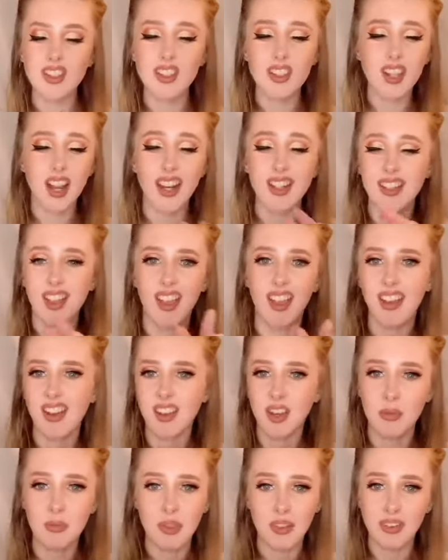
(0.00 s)

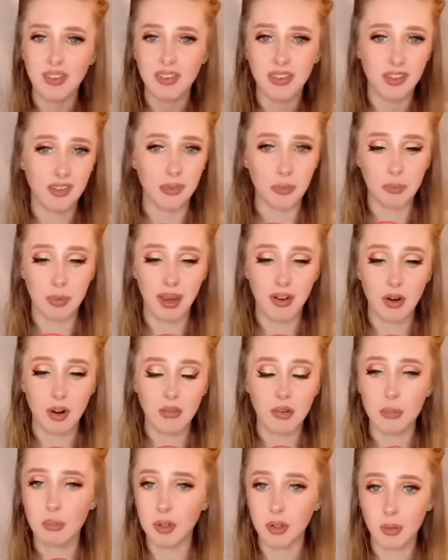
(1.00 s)
titanium that this thing's made of,
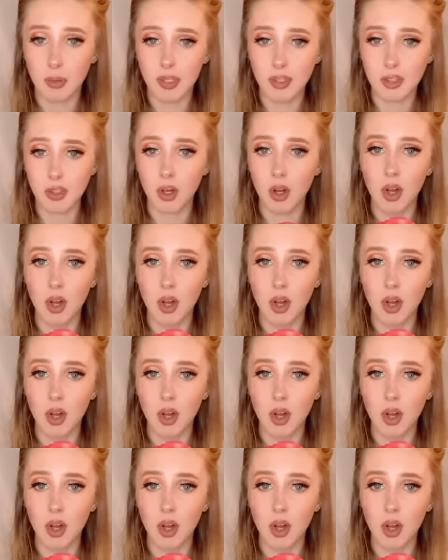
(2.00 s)
I'm not quite sure,